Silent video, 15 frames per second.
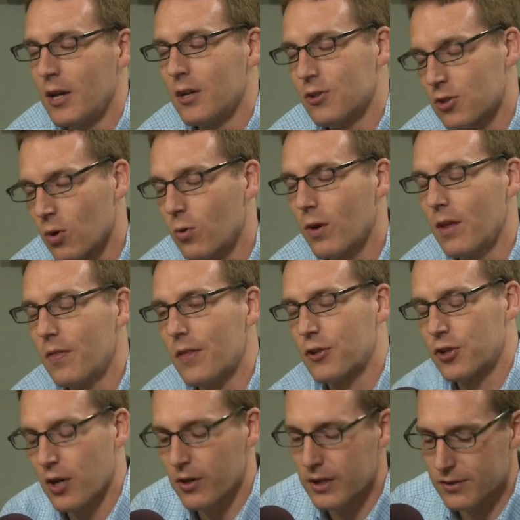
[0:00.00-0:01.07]
So the
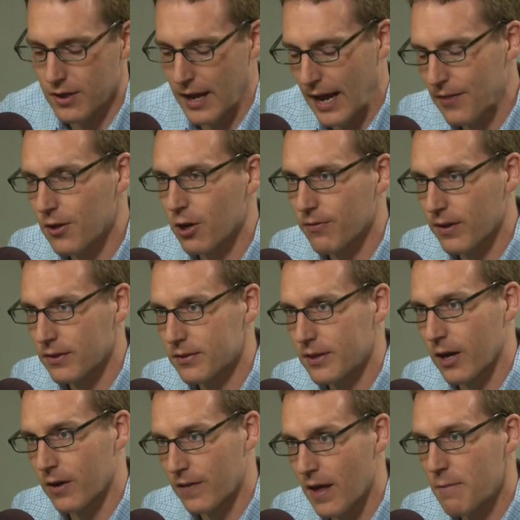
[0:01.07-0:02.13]
charities that had their events
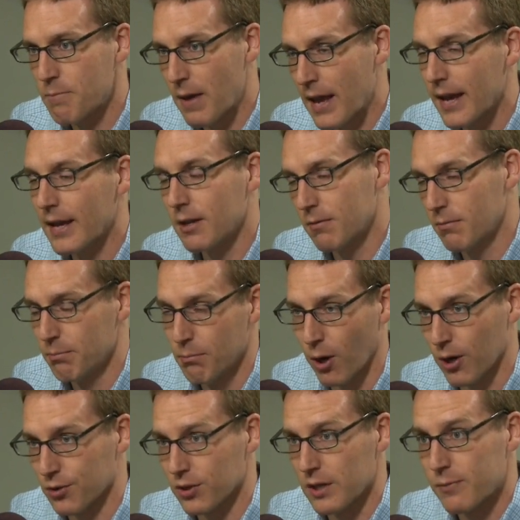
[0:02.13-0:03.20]
there, they made
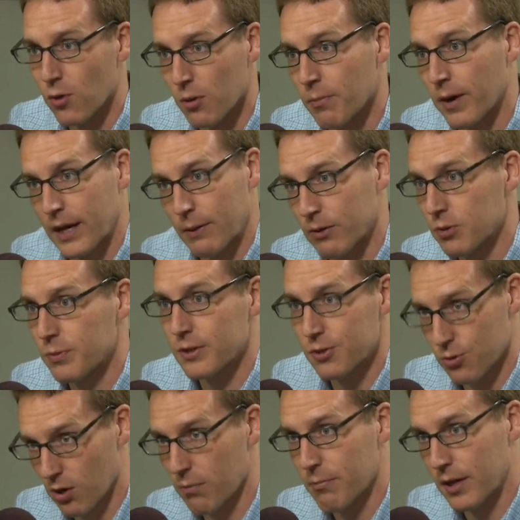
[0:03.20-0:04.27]
marginally more money, which means
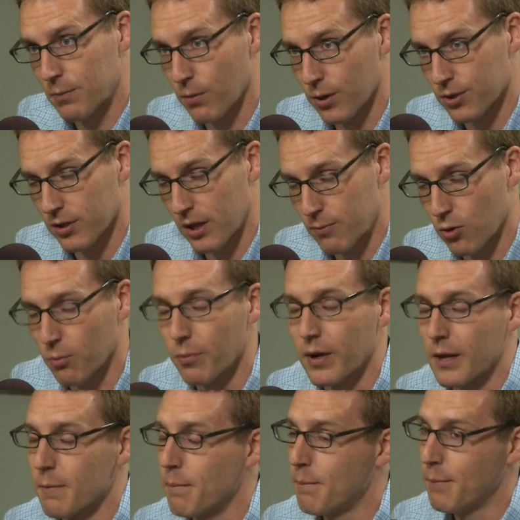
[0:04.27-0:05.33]
Trump made marginally more money.